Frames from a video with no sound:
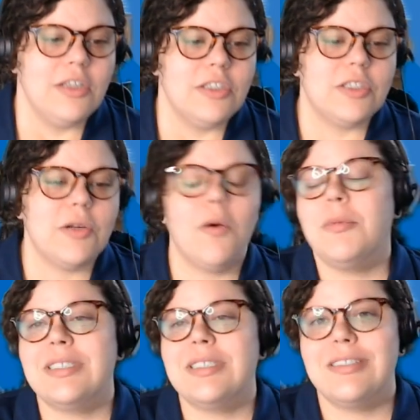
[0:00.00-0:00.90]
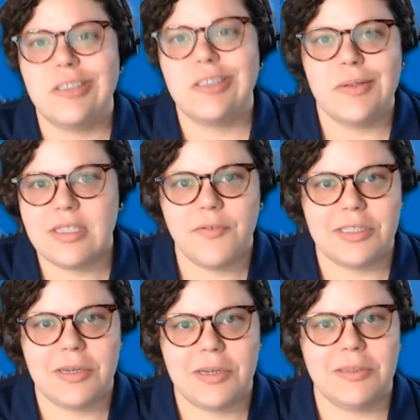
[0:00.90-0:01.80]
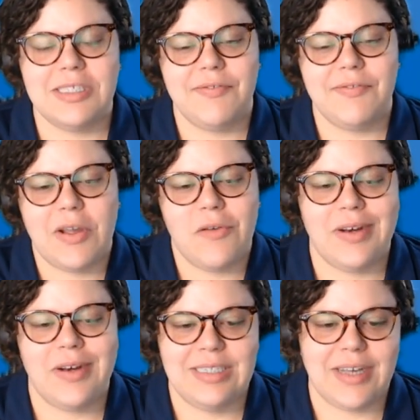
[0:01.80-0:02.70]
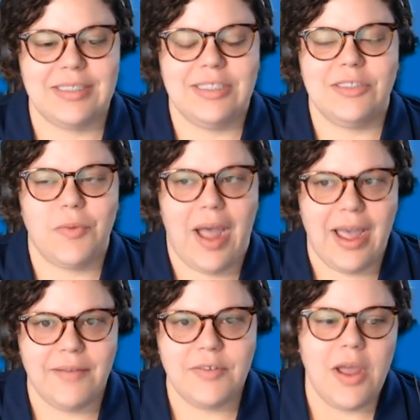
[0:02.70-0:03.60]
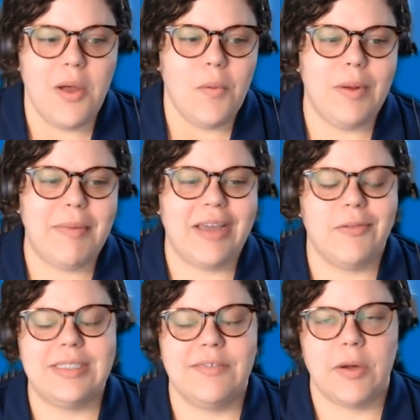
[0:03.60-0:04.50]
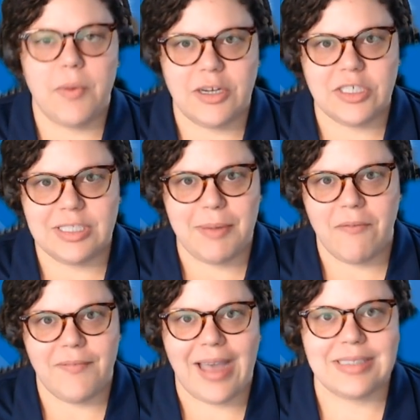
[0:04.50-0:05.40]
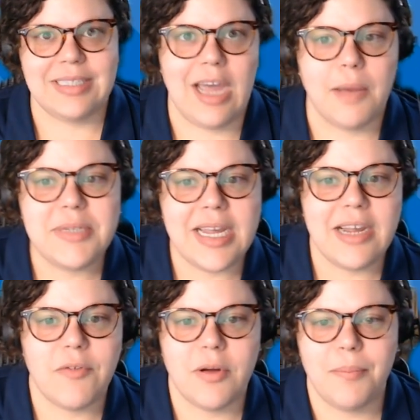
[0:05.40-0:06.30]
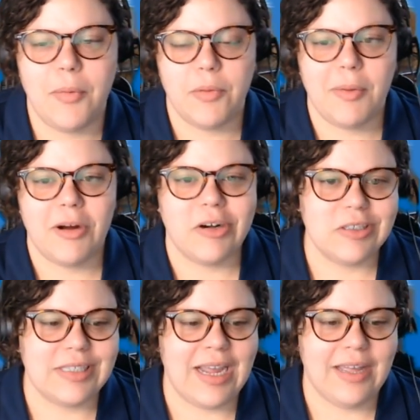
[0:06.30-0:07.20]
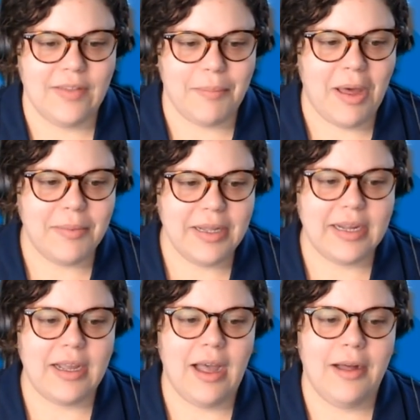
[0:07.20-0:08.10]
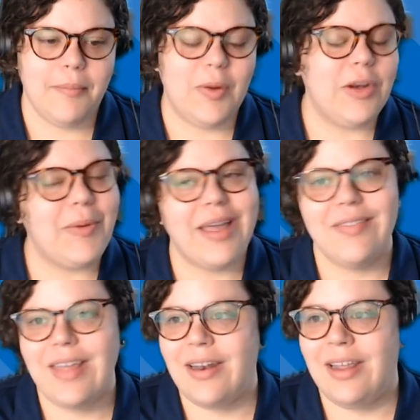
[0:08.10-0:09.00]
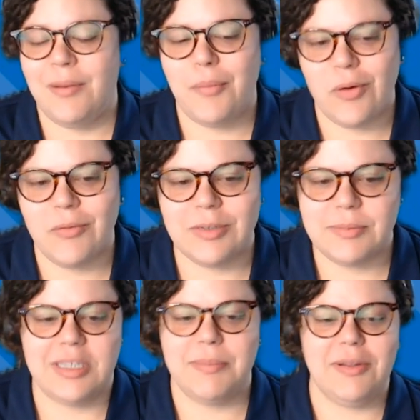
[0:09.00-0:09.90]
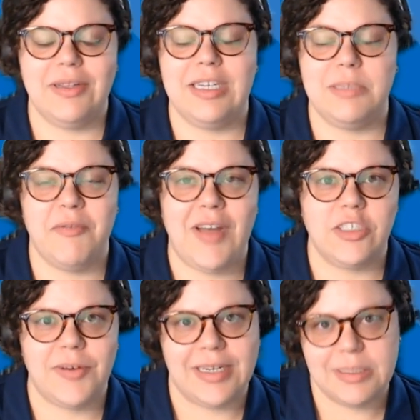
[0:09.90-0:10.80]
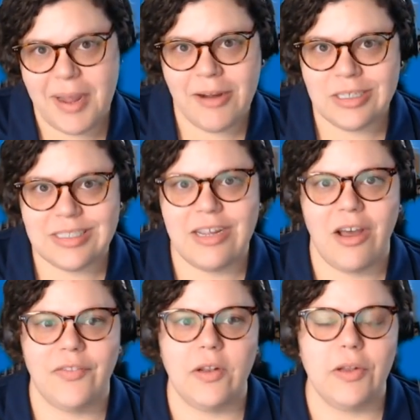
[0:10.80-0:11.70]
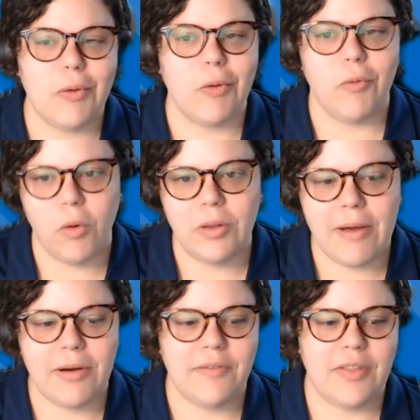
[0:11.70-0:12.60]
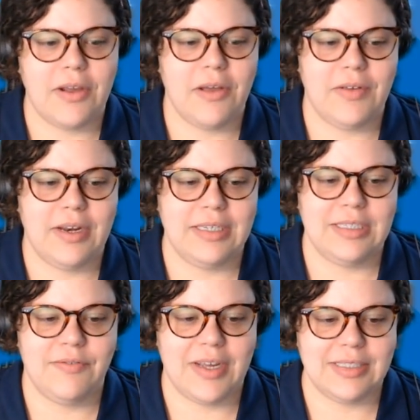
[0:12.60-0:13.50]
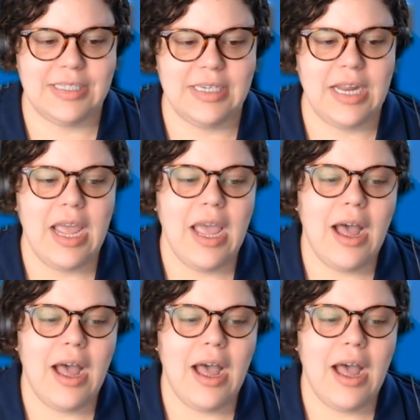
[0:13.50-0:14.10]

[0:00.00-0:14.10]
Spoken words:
So, almost as soon as the first doses of the COVID-19 vaccines arrived, we began receiving questions about vaccine uptake from both partners and the public. We knew we had an important responsibility to provide transparency on the local rollout of the COVID-19 vaccine.